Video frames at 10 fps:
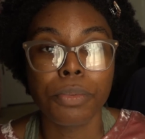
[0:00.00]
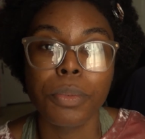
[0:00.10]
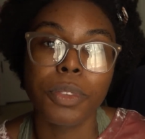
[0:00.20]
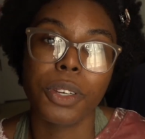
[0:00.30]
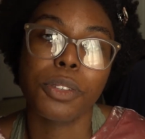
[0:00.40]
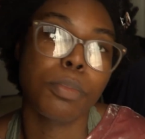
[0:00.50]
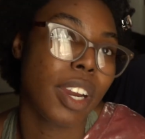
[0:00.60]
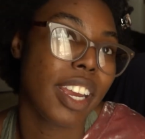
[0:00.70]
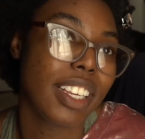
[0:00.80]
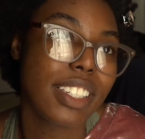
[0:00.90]
from those
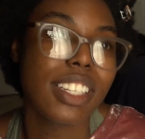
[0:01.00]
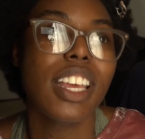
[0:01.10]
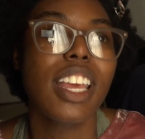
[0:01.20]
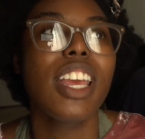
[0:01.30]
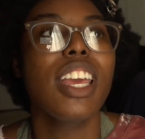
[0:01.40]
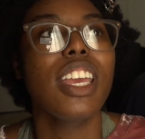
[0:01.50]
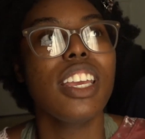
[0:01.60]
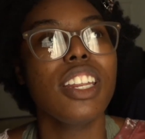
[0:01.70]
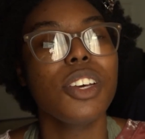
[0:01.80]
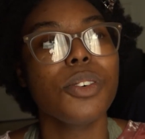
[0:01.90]
breaks,
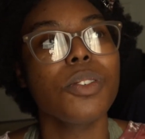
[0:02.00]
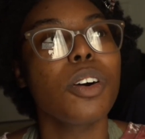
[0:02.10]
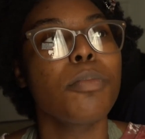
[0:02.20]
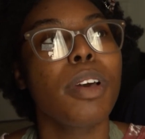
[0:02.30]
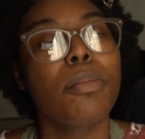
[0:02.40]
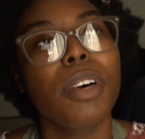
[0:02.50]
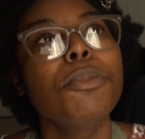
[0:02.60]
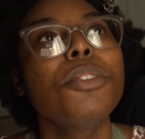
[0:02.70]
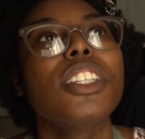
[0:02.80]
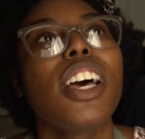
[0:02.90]
you know, on my
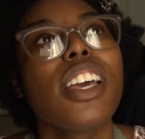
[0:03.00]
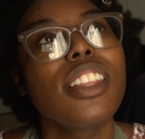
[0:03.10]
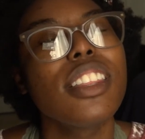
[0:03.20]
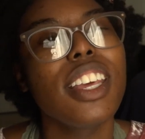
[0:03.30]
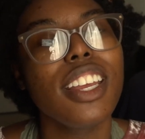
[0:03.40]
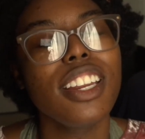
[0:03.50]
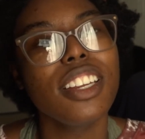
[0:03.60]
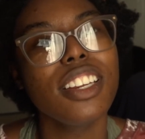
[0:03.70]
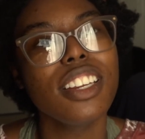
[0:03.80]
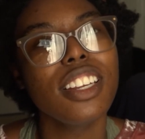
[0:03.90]
mom's side, they
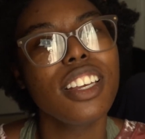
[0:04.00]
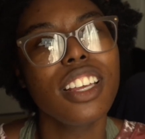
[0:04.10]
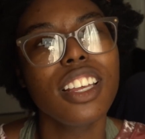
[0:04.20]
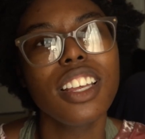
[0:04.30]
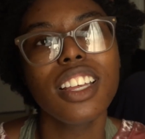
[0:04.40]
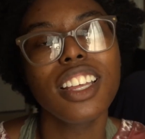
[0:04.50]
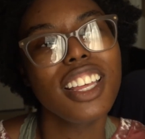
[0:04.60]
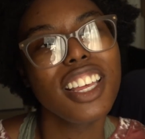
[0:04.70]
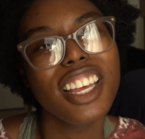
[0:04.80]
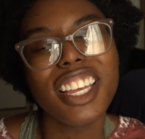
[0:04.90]
didn't
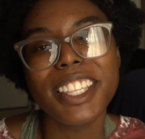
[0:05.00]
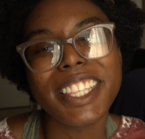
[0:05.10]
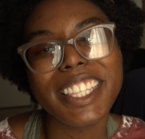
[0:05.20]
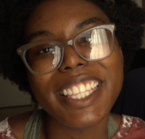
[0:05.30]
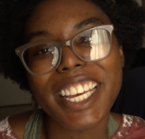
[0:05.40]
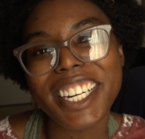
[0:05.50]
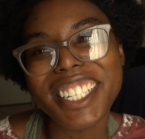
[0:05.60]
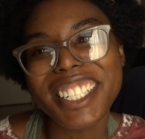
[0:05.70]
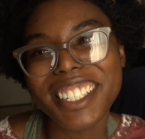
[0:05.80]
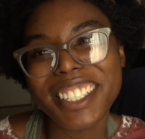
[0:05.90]
they
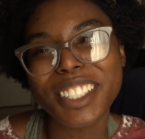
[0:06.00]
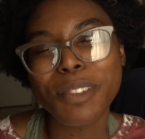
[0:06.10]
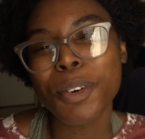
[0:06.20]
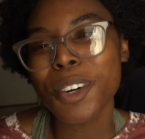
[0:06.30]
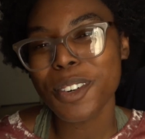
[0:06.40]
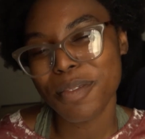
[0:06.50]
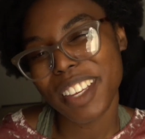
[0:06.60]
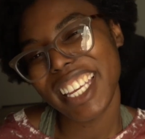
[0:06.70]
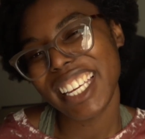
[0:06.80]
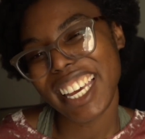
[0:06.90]
didn't support
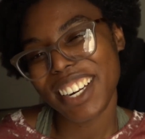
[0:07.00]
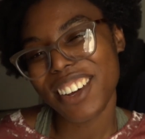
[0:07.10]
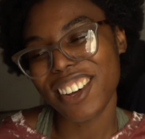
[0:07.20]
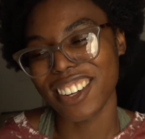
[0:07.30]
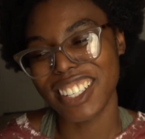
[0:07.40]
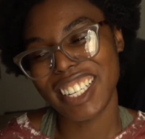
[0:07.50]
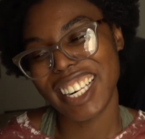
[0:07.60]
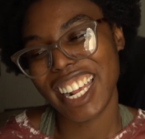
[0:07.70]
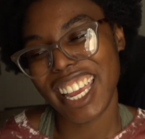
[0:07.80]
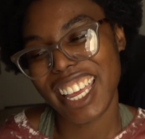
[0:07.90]
me at all.
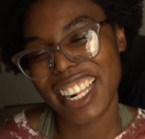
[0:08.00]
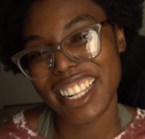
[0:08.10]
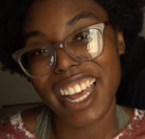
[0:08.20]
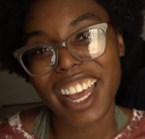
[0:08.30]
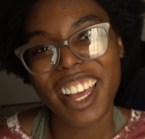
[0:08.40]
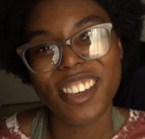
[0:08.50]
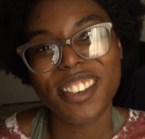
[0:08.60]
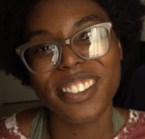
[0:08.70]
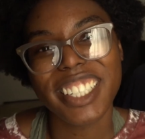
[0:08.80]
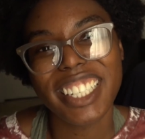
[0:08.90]
And that
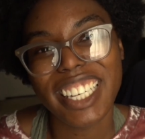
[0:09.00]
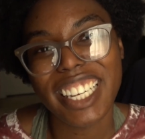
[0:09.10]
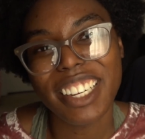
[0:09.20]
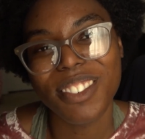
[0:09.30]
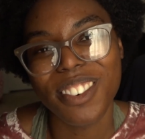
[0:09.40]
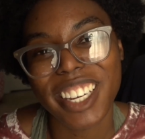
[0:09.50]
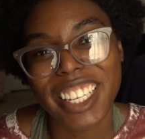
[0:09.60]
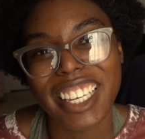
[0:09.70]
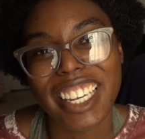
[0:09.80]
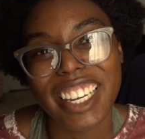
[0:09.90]
really,
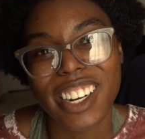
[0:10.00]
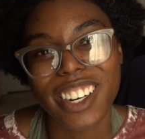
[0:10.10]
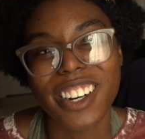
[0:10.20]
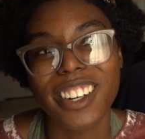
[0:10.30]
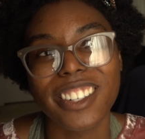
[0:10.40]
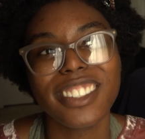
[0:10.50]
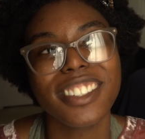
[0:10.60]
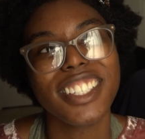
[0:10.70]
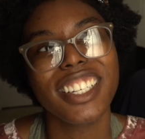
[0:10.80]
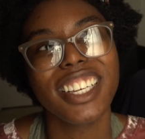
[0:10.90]
really
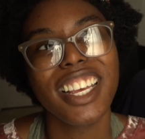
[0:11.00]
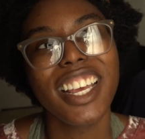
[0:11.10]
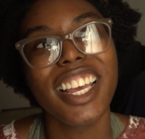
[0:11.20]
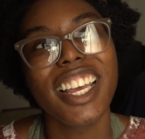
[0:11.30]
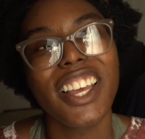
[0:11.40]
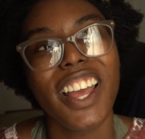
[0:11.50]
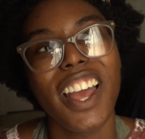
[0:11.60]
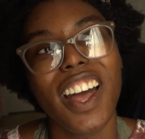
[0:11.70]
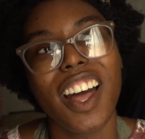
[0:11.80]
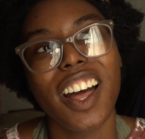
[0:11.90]
hurt.
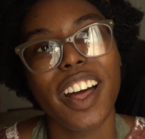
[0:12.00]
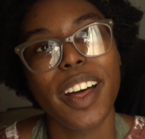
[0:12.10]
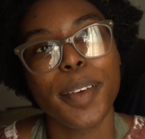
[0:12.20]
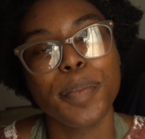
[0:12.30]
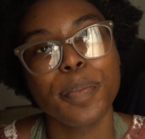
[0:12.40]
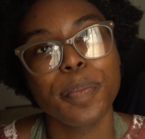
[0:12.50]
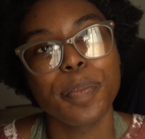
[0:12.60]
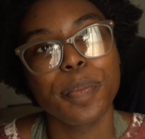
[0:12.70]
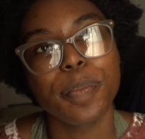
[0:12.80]
Um